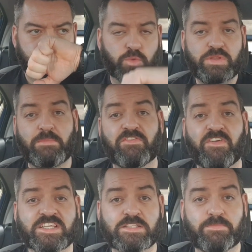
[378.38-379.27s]
So yeah, my
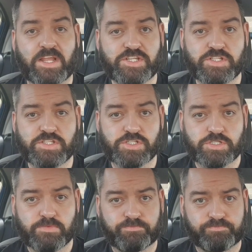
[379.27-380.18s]
first
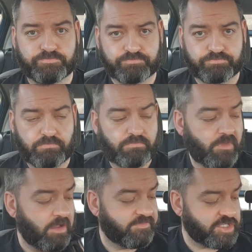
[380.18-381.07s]
impressions
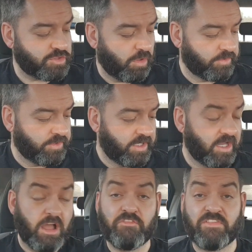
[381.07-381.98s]
of this one
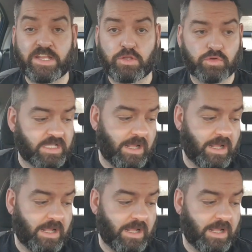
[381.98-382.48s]
are very good.